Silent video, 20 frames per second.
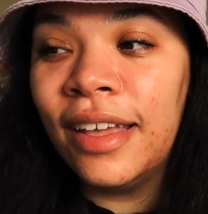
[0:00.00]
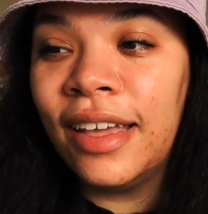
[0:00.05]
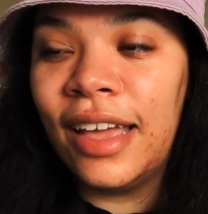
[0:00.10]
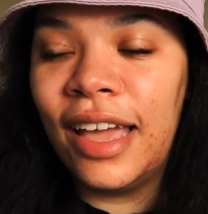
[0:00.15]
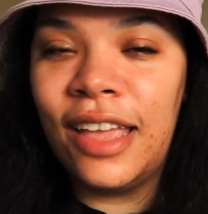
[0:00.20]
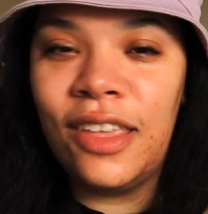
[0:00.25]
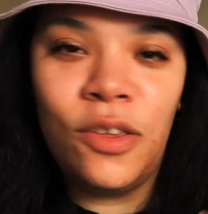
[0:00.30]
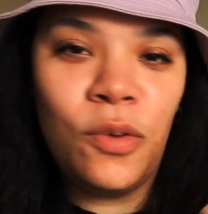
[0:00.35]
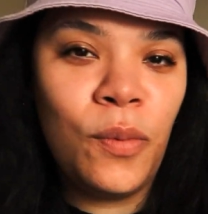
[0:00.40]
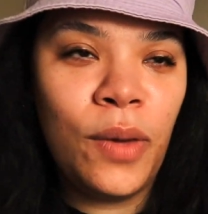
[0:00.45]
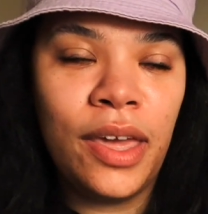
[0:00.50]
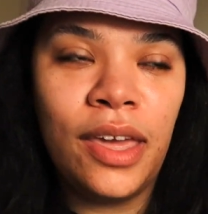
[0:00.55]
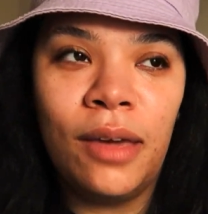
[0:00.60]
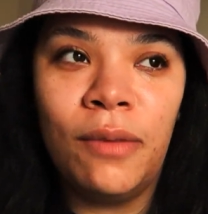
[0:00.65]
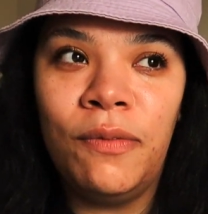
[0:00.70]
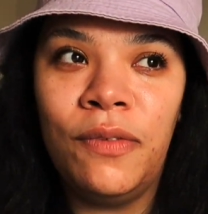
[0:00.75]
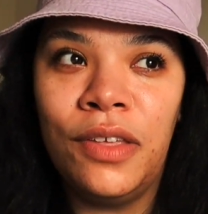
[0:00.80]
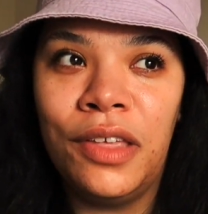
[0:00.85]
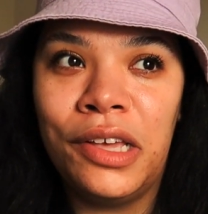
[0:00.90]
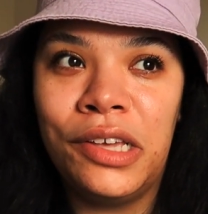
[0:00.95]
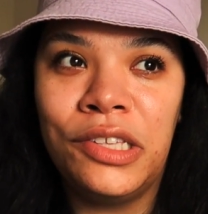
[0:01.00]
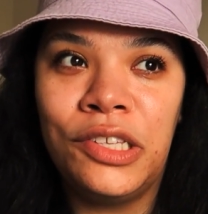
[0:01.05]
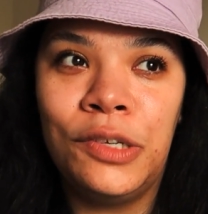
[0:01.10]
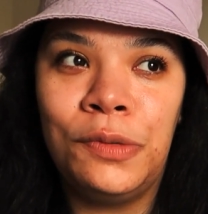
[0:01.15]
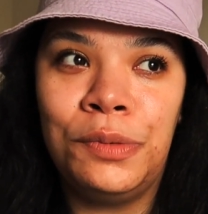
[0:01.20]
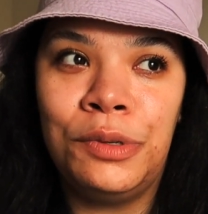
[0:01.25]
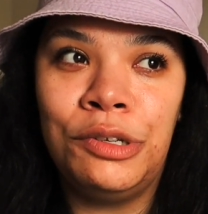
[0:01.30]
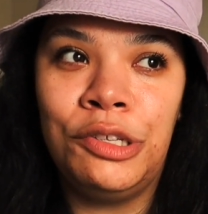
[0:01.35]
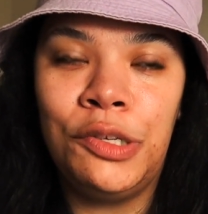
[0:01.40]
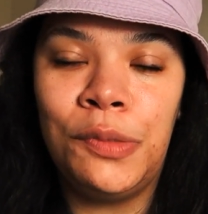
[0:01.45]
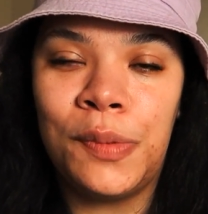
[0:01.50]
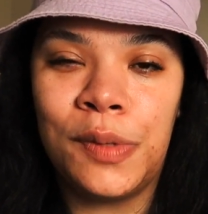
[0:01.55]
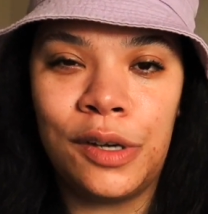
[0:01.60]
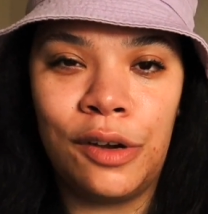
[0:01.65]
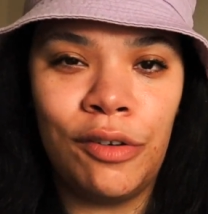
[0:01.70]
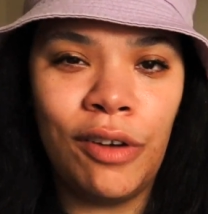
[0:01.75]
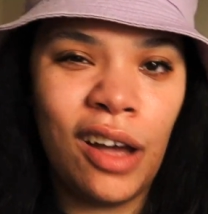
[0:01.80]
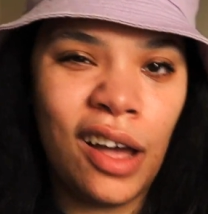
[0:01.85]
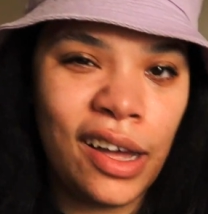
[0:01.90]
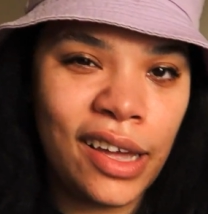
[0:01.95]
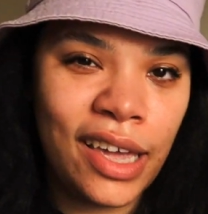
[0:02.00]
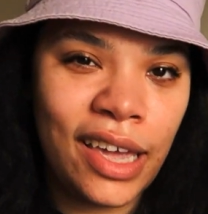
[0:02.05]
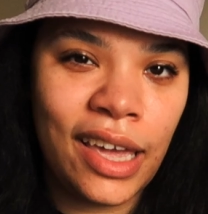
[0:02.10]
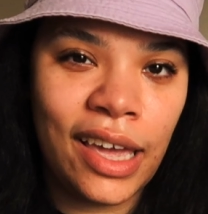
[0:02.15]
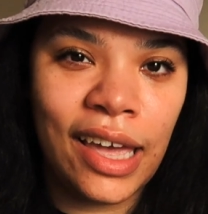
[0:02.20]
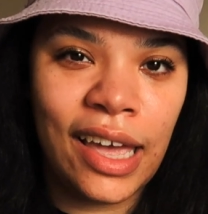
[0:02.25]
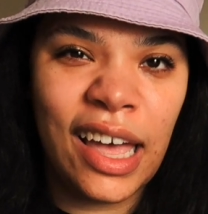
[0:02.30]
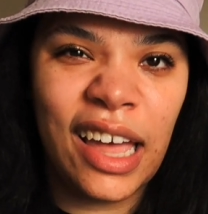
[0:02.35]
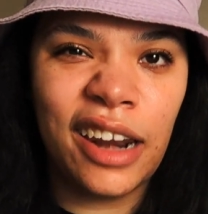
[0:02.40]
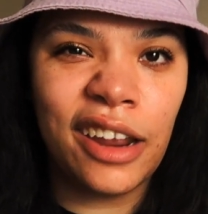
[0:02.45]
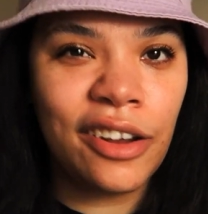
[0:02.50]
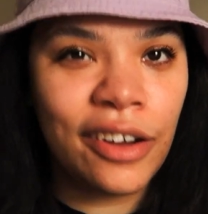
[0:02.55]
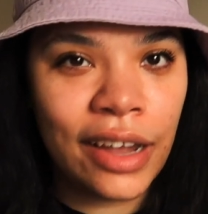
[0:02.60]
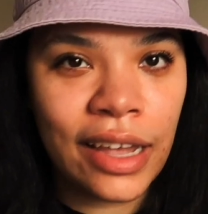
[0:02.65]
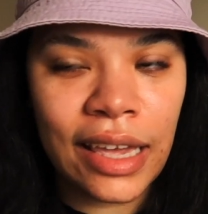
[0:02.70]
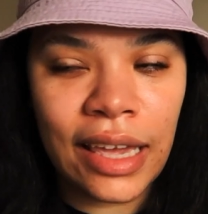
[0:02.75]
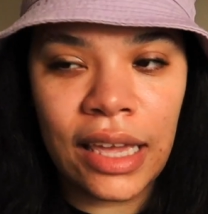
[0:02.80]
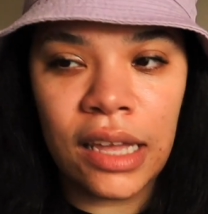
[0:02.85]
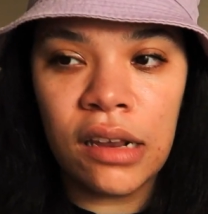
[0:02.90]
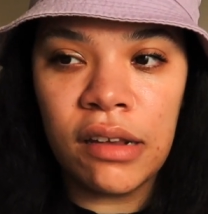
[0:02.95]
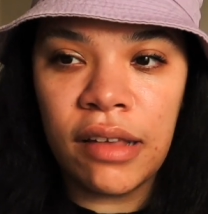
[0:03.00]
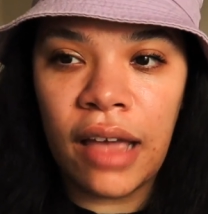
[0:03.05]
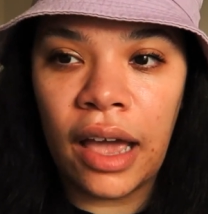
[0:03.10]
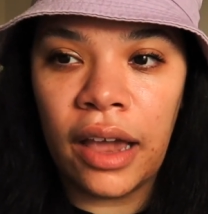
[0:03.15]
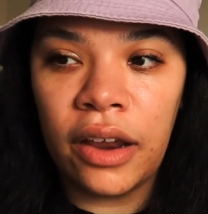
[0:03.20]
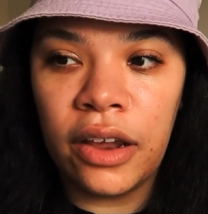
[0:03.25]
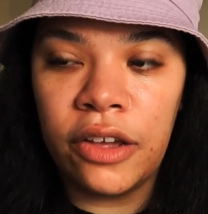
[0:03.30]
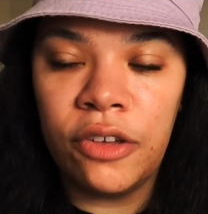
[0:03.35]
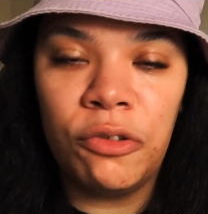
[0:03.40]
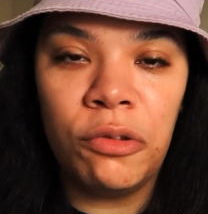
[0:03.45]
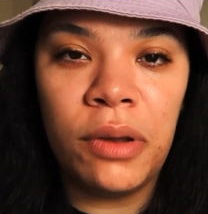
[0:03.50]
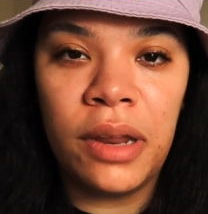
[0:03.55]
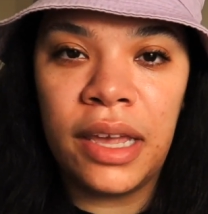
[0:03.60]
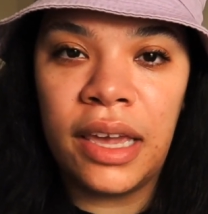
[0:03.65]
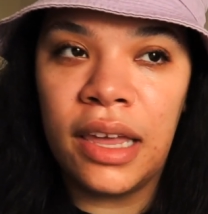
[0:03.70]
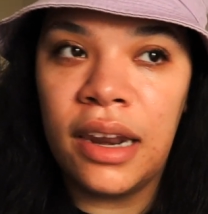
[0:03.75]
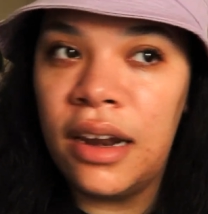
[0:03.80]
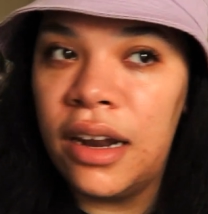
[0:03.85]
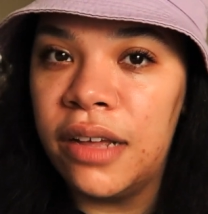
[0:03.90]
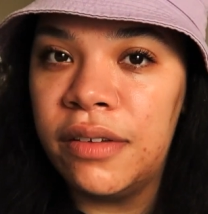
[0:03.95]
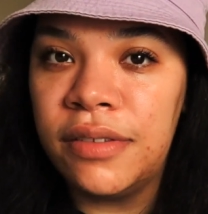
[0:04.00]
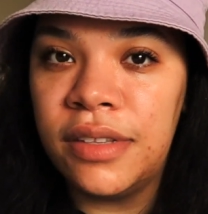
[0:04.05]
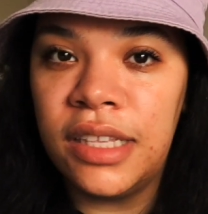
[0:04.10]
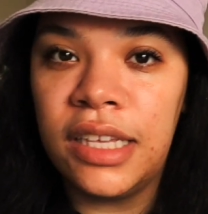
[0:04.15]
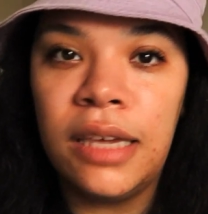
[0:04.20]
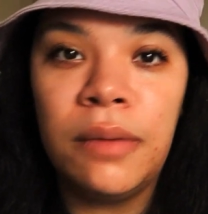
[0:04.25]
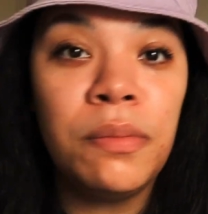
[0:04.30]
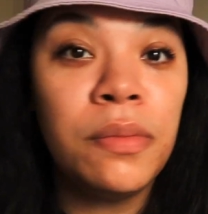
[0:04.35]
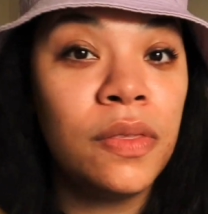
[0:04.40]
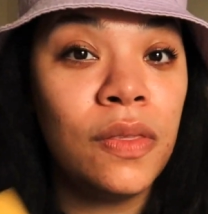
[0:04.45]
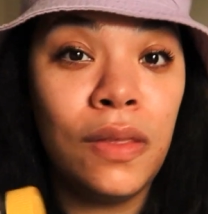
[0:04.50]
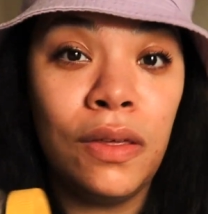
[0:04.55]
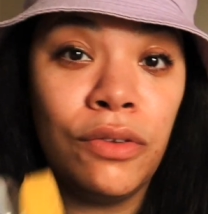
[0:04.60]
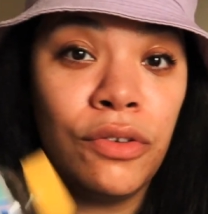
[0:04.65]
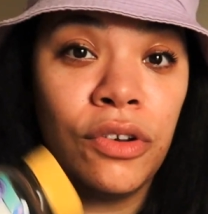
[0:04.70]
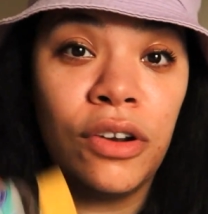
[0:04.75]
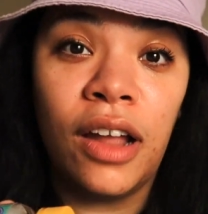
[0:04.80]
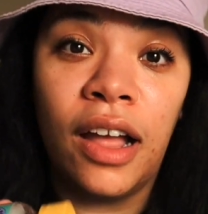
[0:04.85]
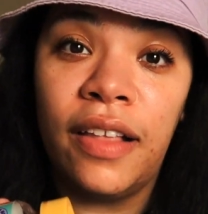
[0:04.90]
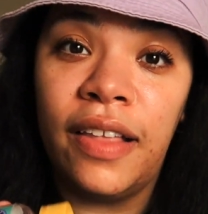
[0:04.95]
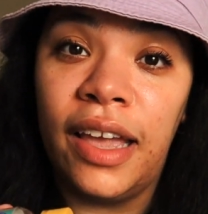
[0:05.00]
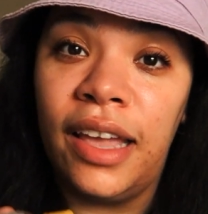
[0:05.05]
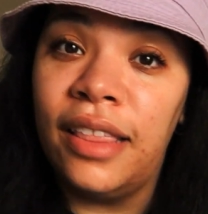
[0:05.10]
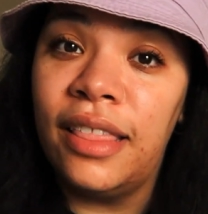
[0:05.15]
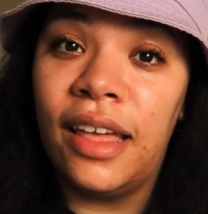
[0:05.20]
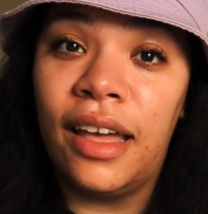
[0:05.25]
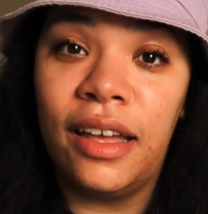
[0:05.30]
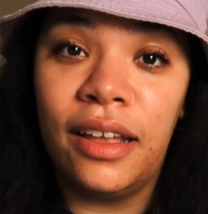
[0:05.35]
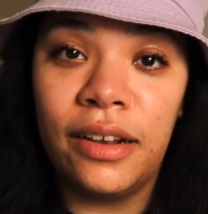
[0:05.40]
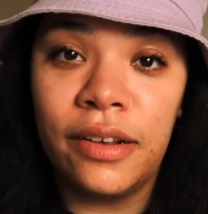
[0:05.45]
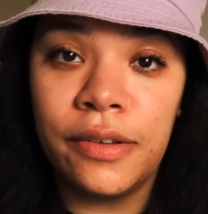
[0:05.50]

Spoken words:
And you wake up feeling super groggy and kind of cranky and tired because you didn't get enough sleep. These are not like that.